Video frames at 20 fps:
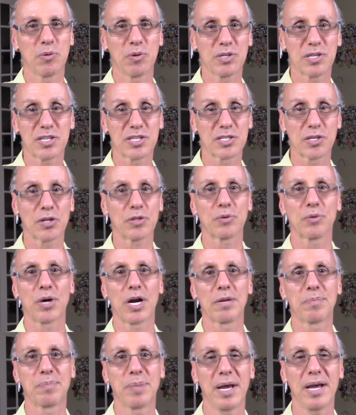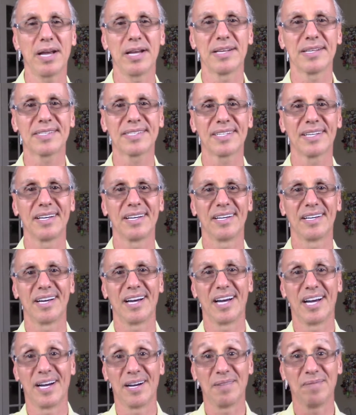which is not the right pace,
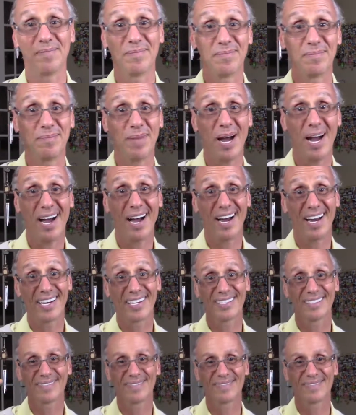bye.